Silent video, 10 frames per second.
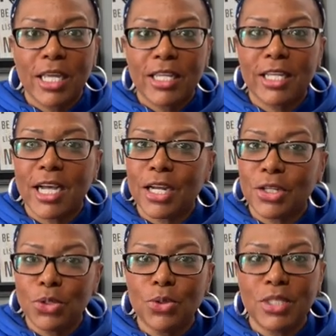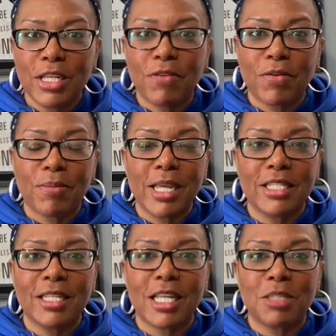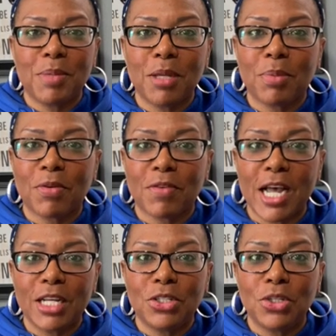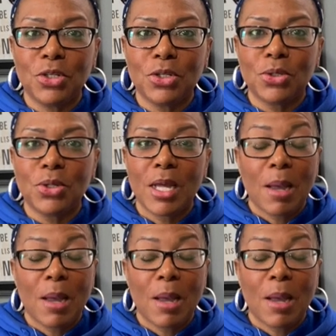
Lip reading: You got to use the information that's being provided to you